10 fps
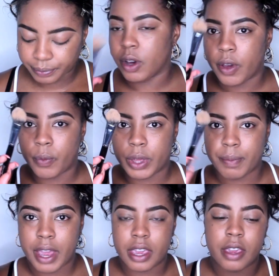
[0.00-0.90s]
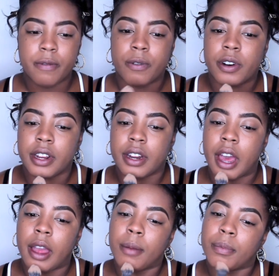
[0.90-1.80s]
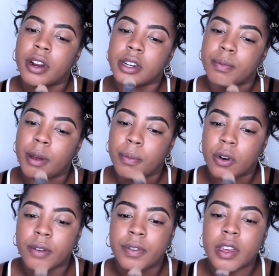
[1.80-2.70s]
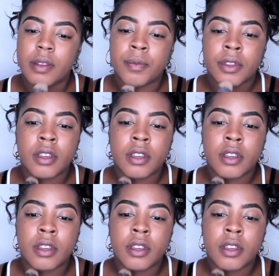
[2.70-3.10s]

Going with my E49 brush by Morphe.